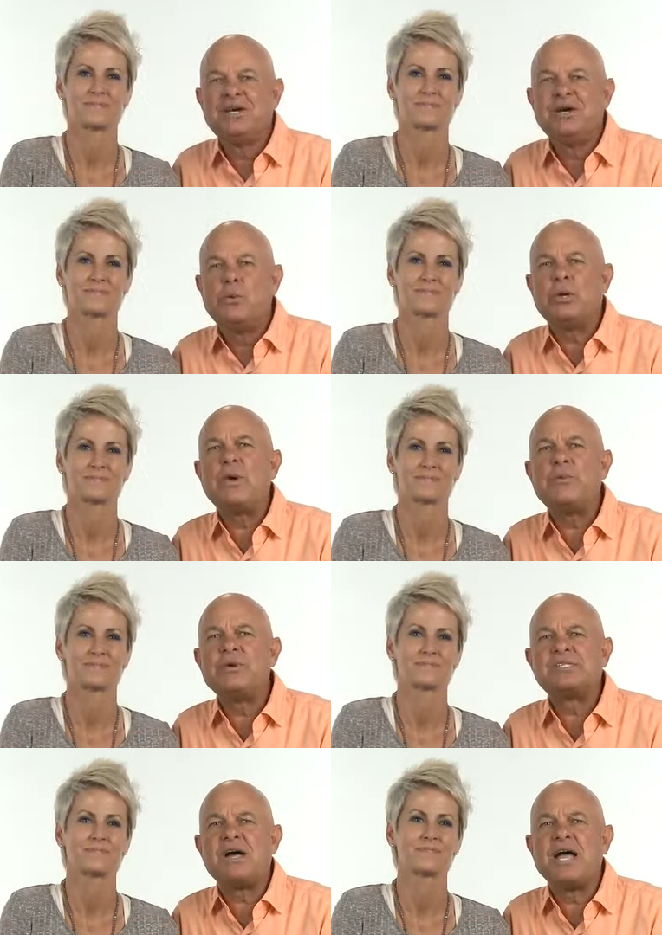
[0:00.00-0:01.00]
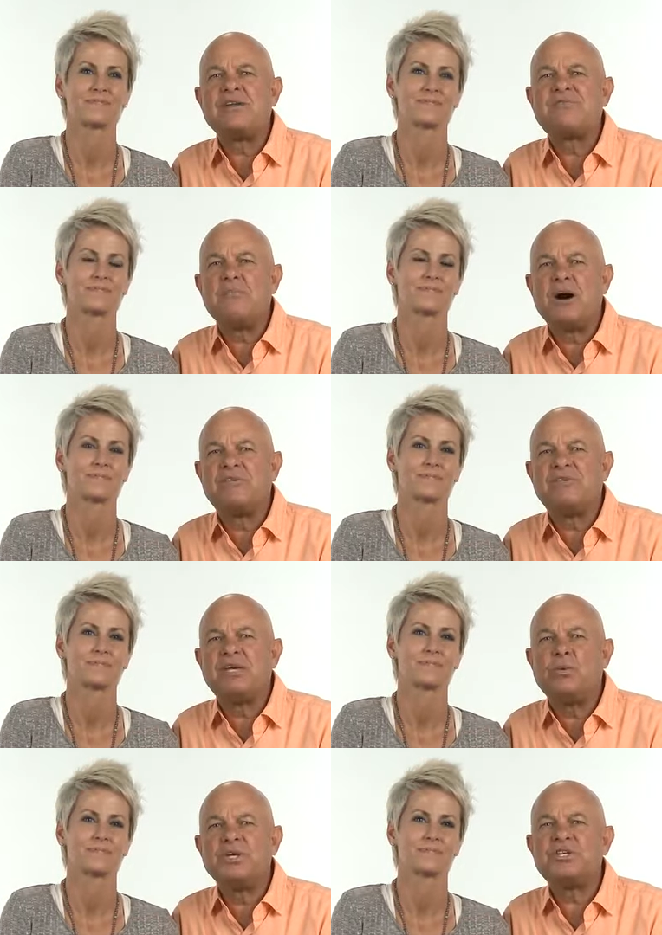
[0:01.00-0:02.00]
Speaker 1: When we resigned from
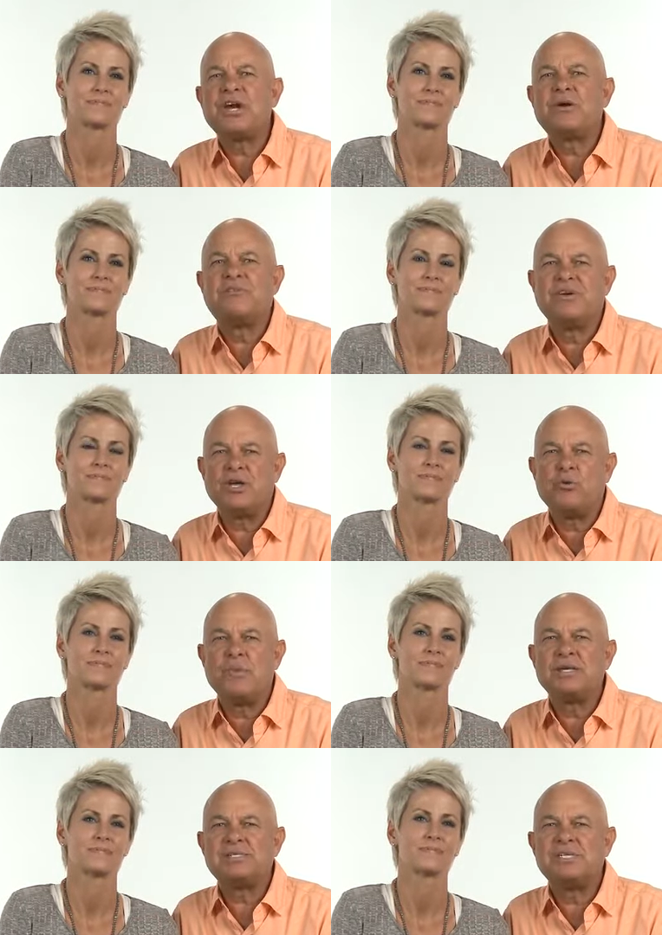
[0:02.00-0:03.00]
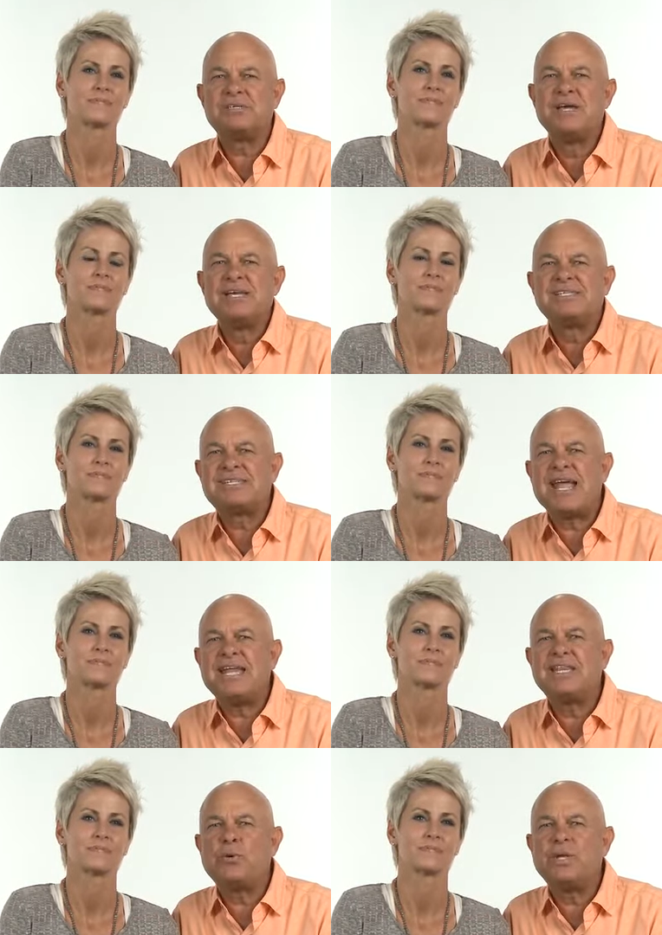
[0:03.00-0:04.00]
MonaVie, we shared a video message
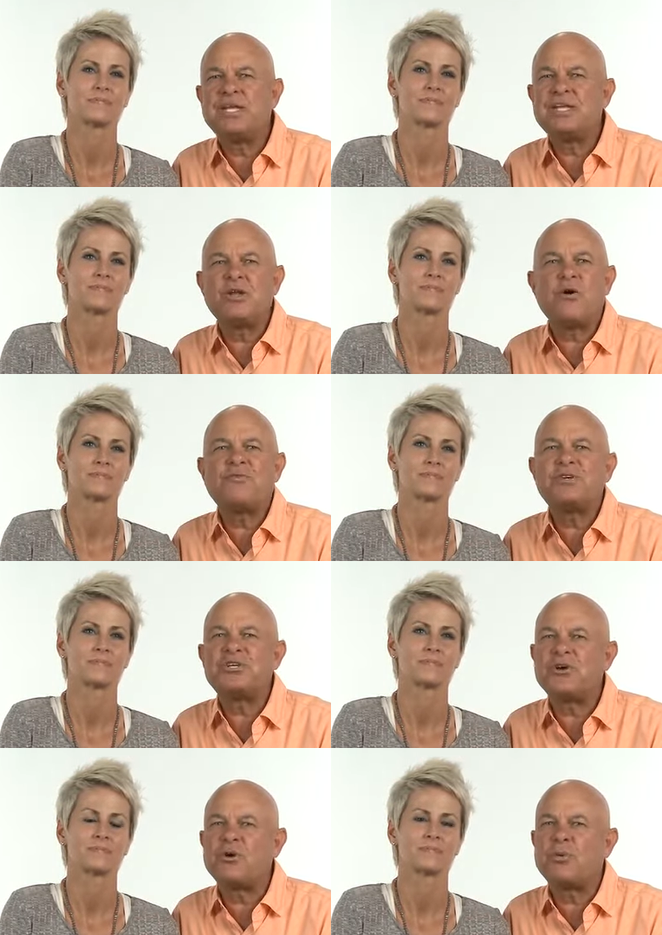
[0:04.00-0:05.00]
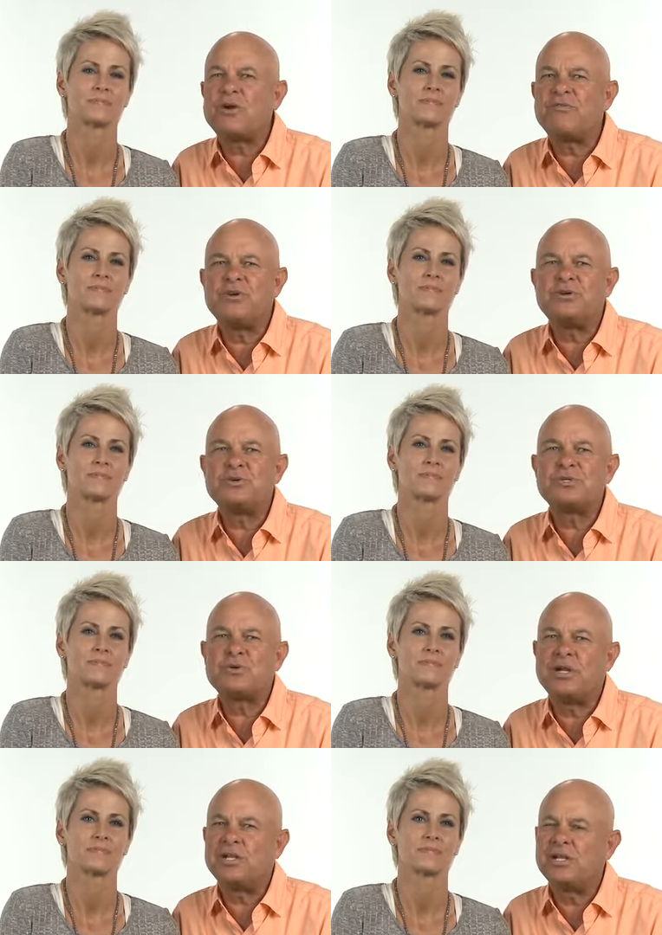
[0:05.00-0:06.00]
stating that we didn't know for sure what our future was
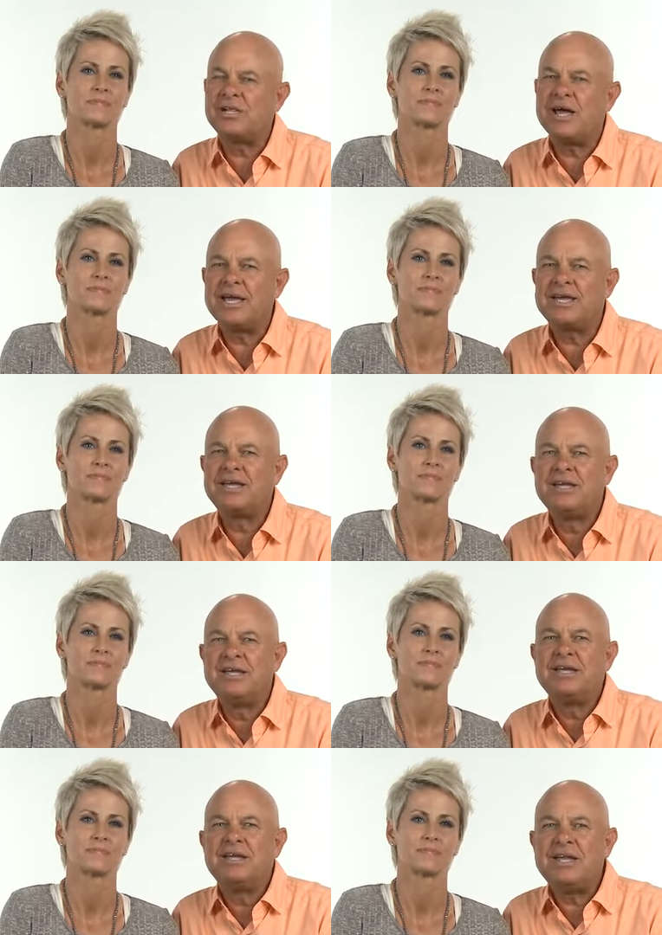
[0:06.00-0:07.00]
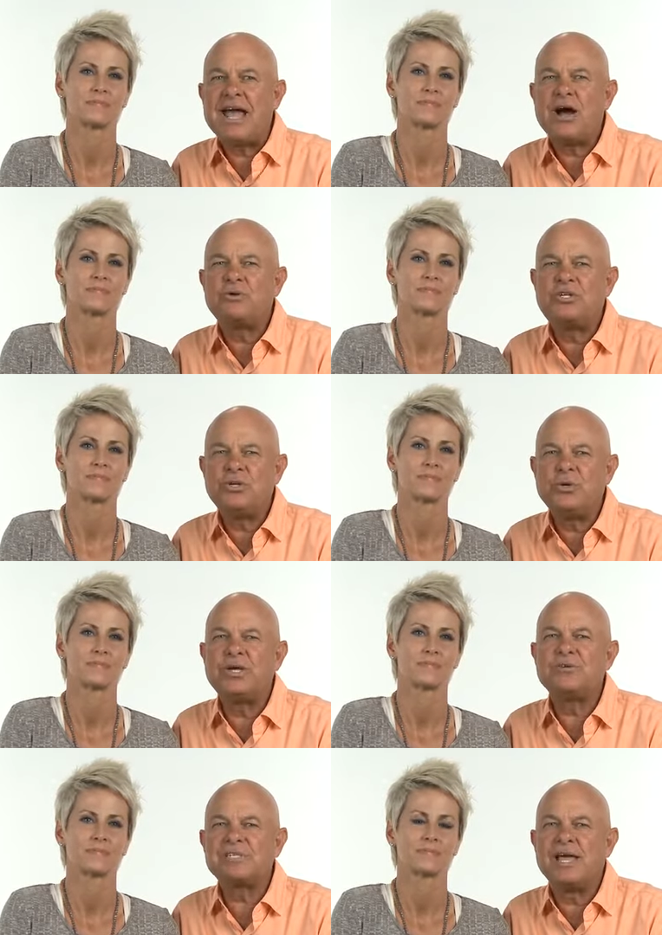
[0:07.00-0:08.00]
going to look like. Now, two
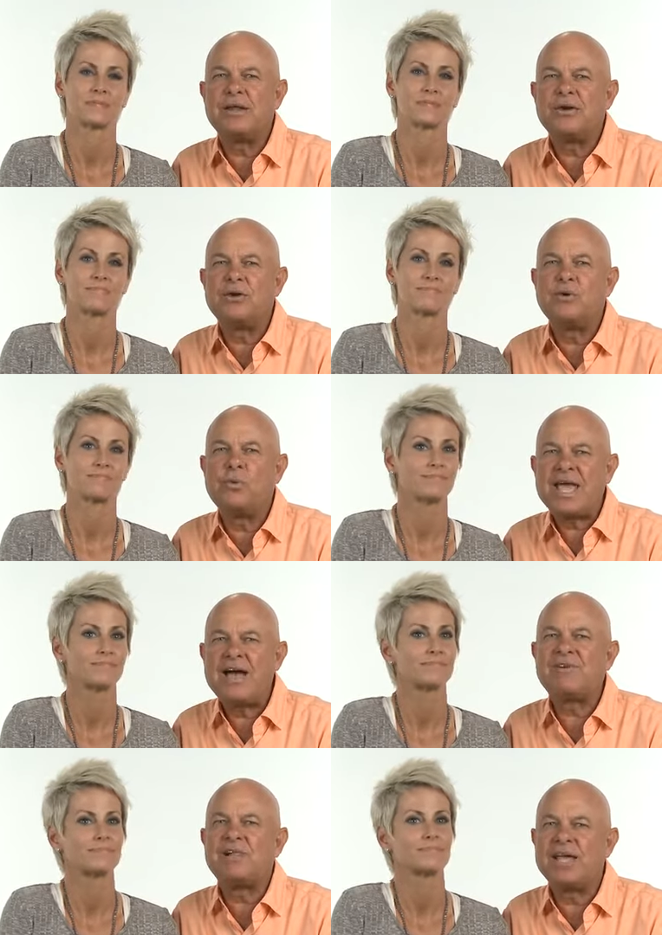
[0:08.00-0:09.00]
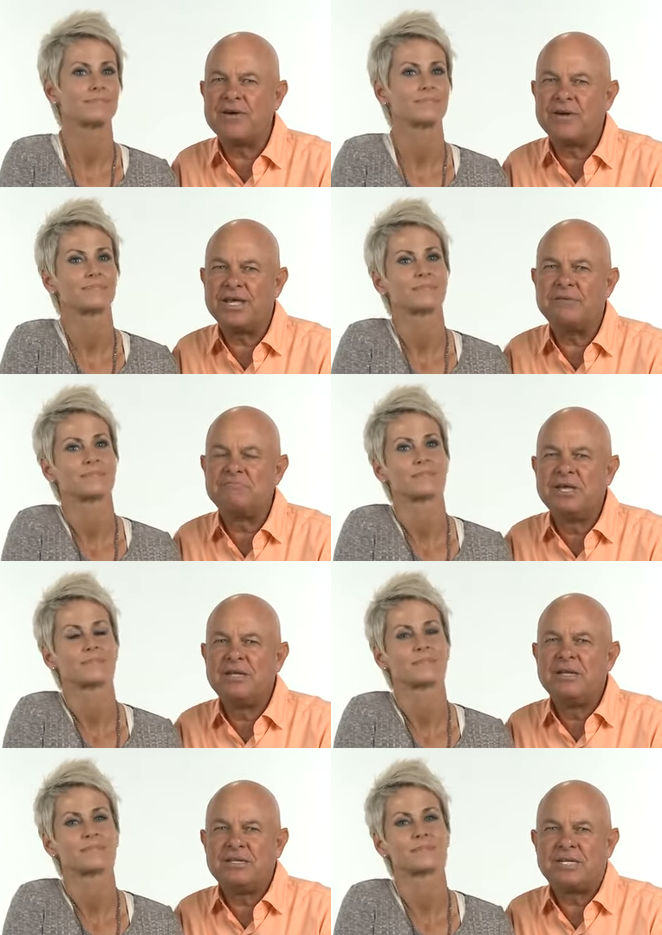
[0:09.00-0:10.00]
years later, we have clarity.
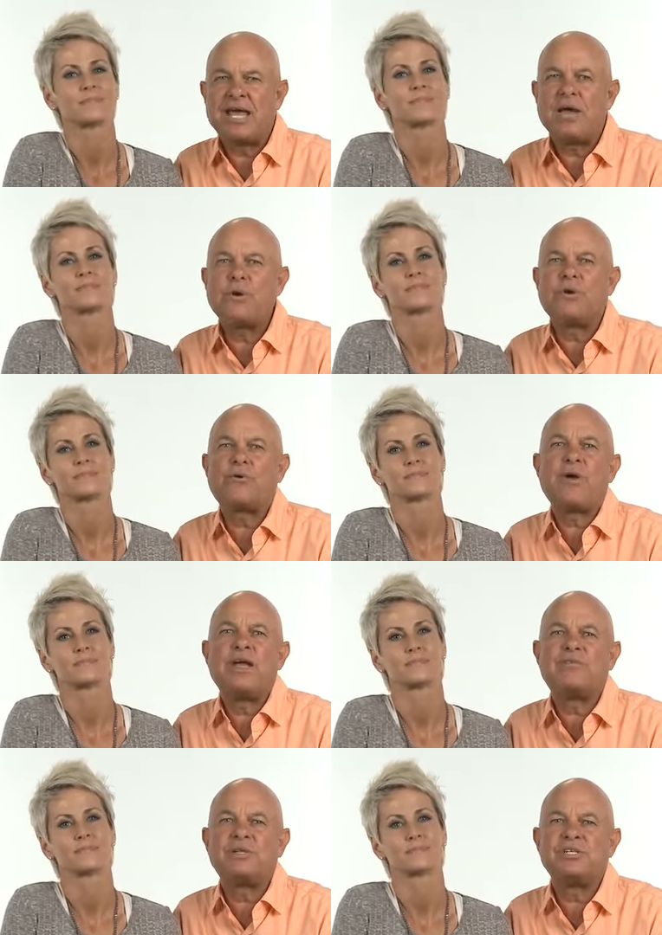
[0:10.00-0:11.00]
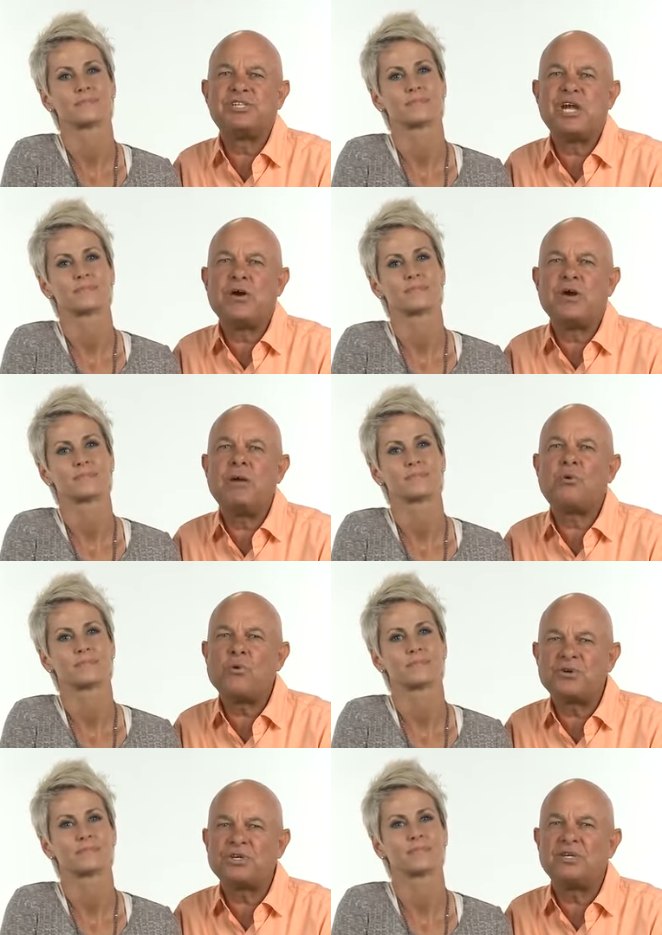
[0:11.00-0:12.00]
And today we are grateful to share a
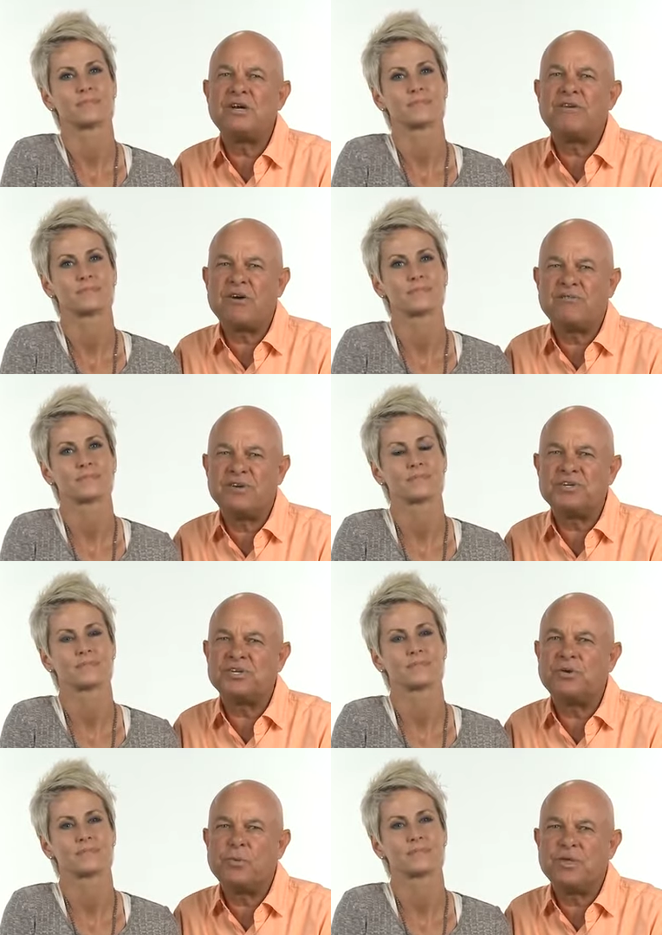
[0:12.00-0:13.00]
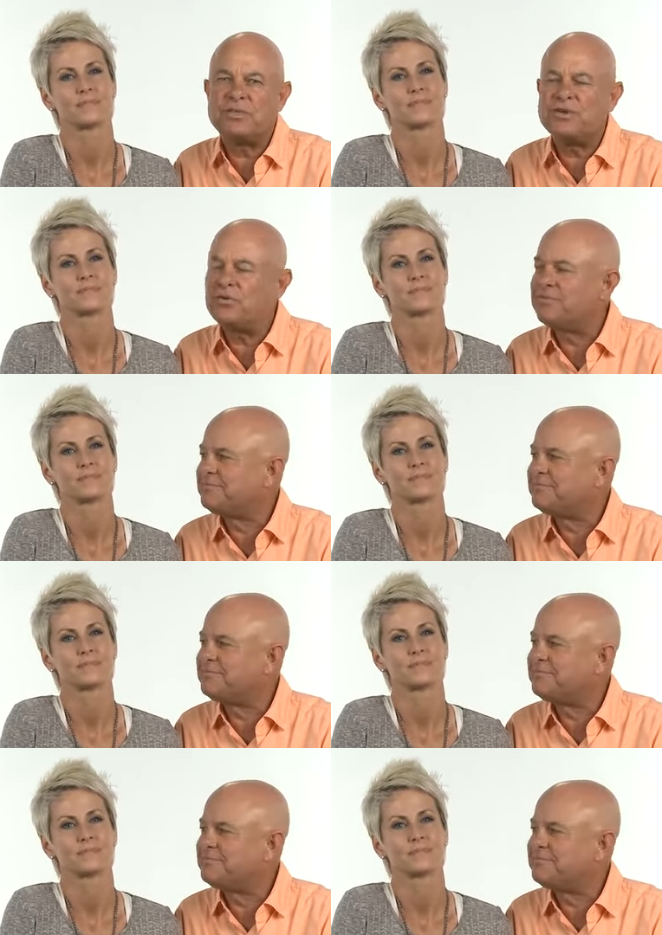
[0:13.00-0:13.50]
portion of our vision with you.